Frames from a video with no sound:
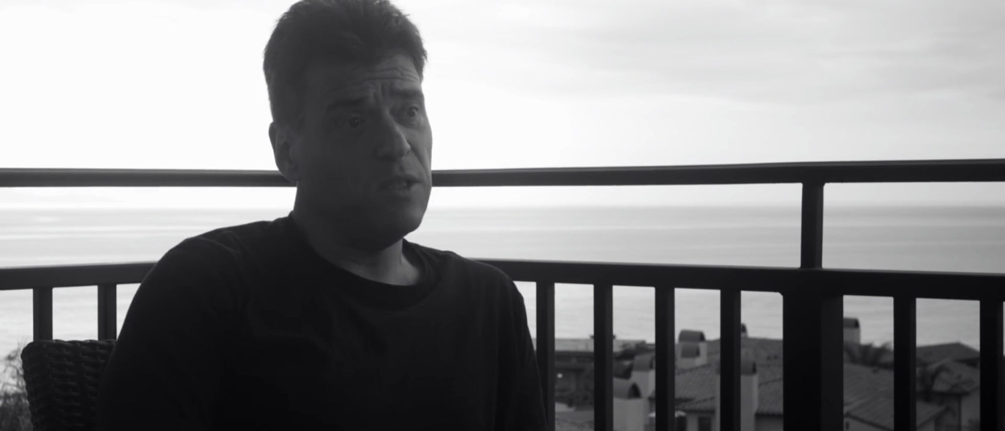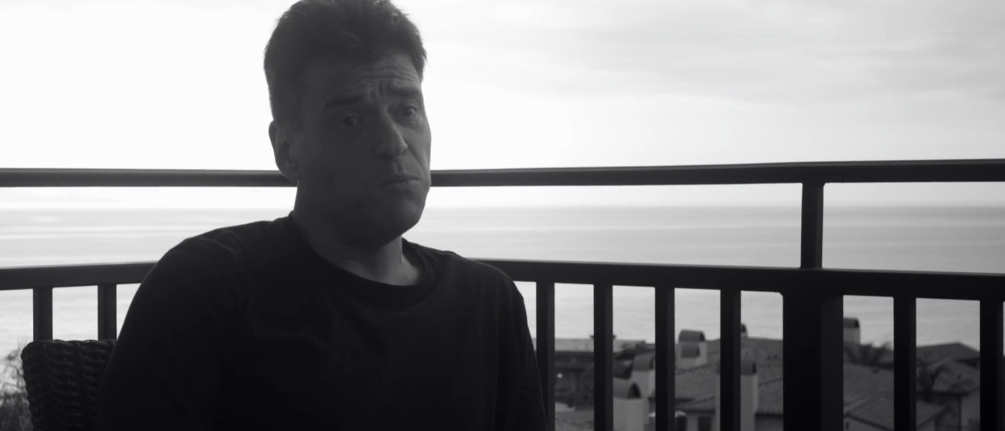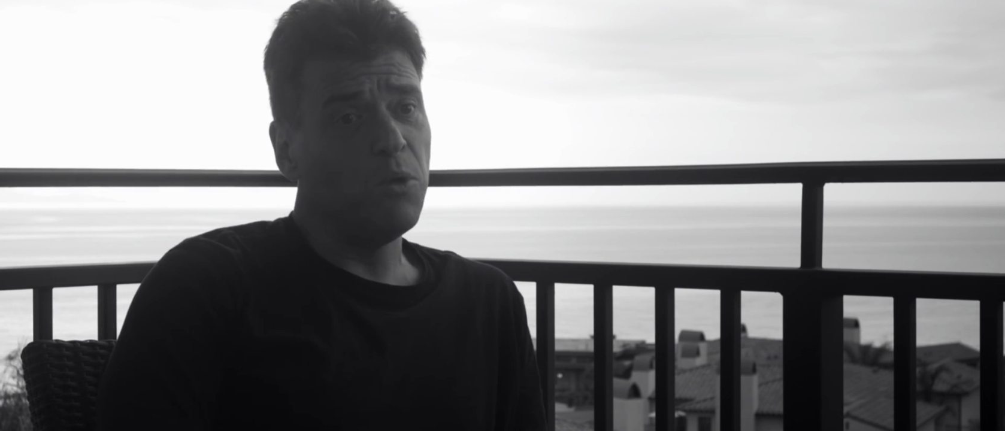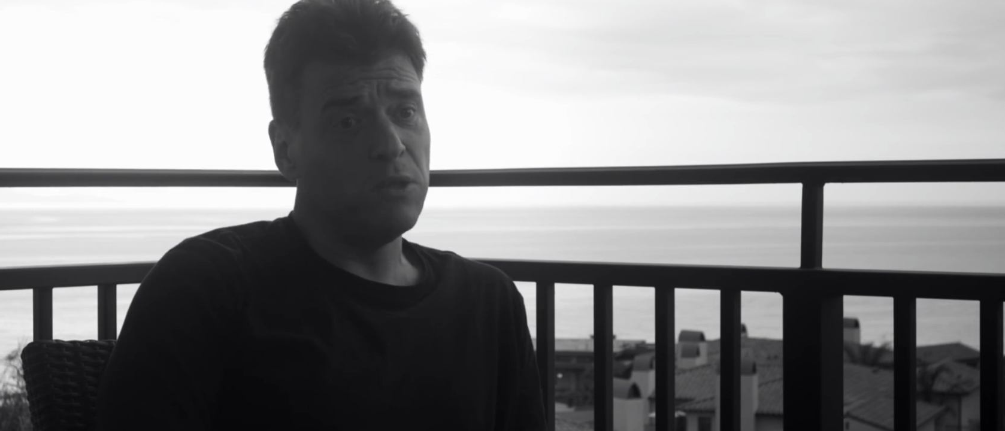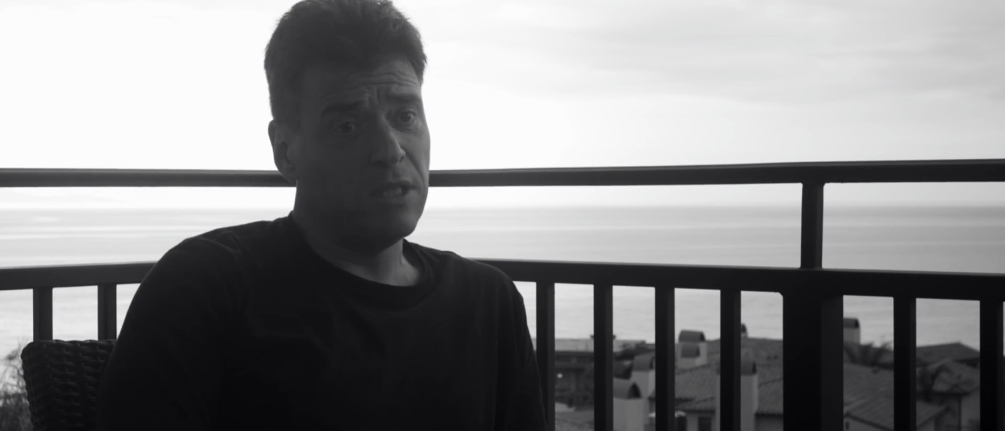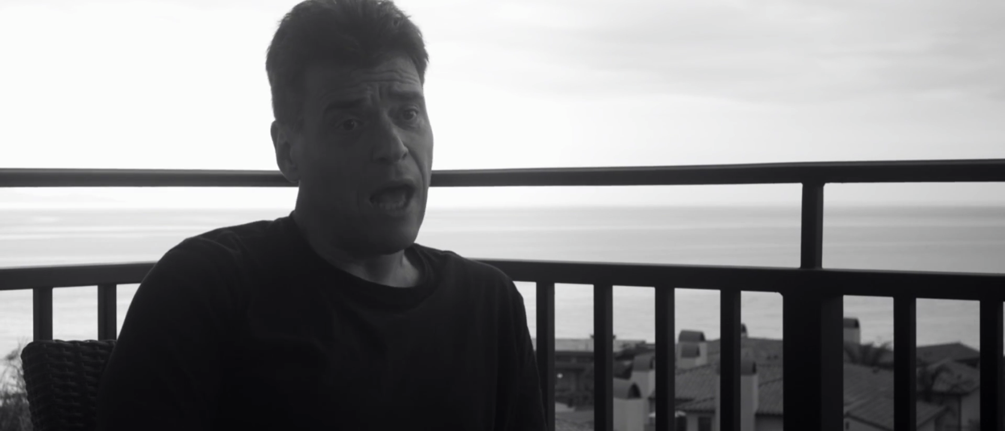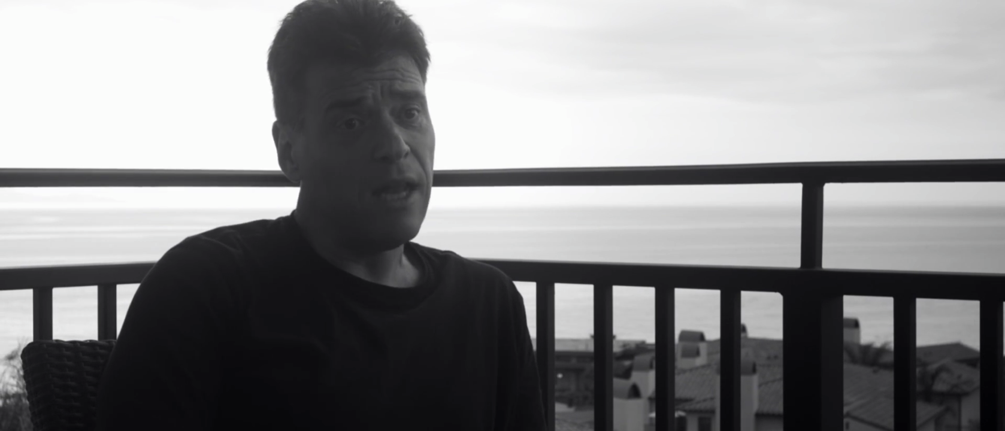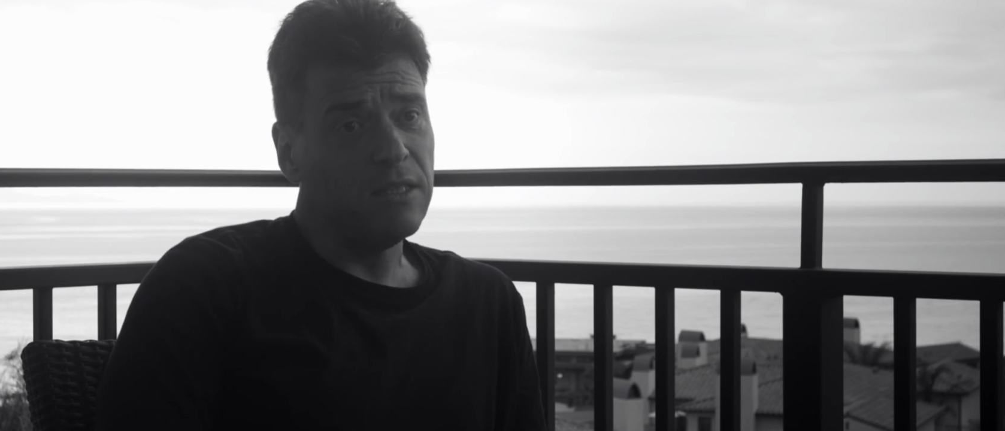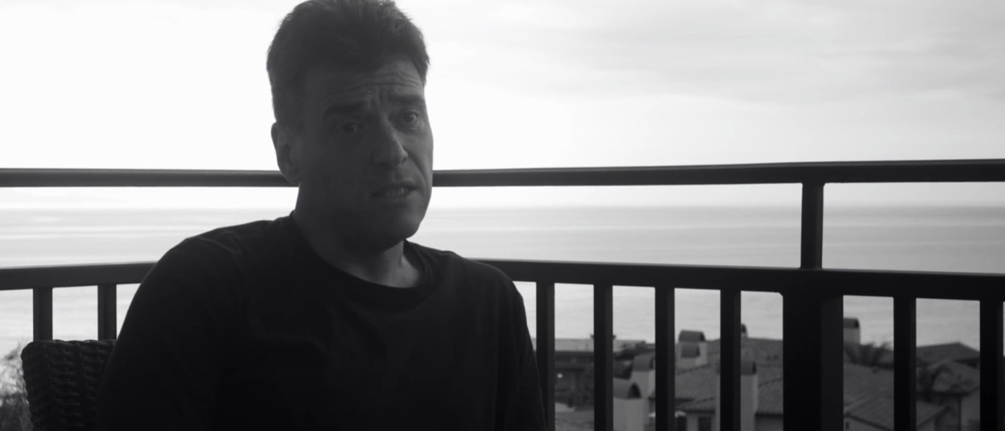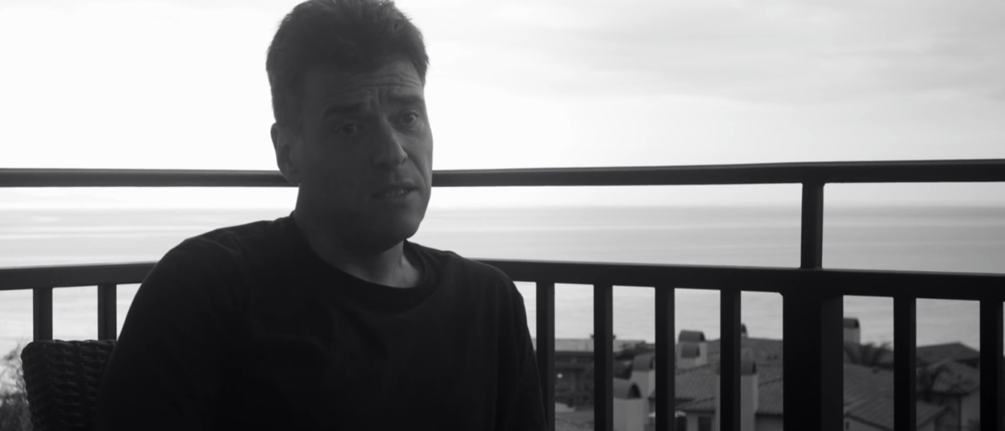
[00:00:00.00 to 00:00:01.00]
is more
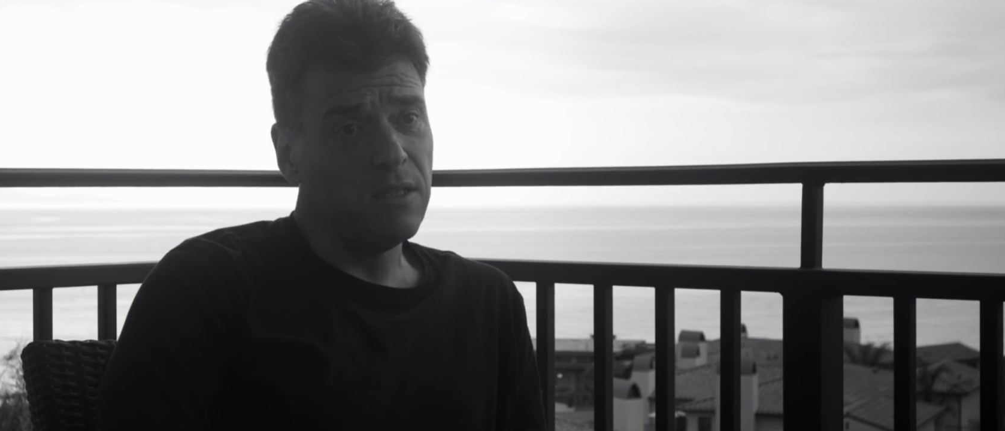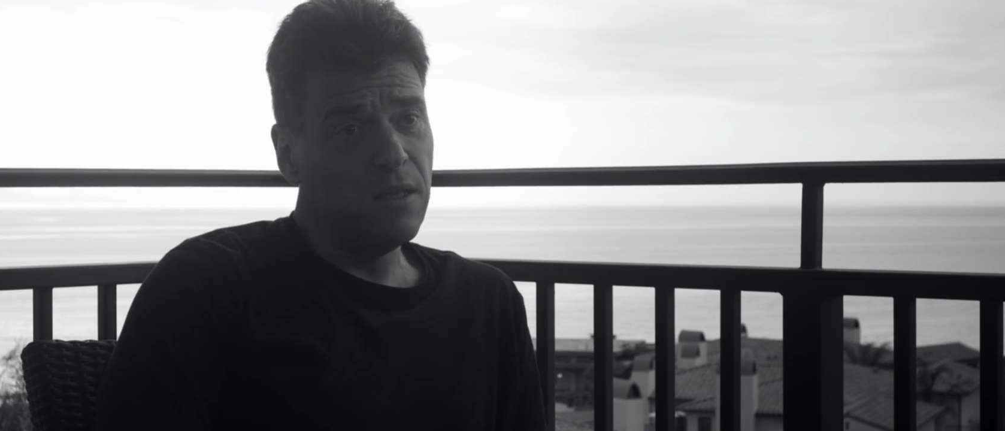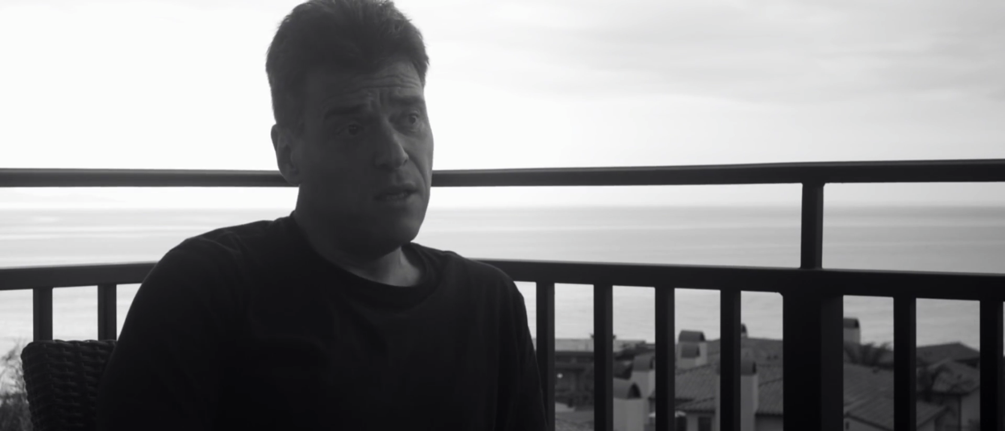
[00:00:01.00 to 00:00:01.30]
talented,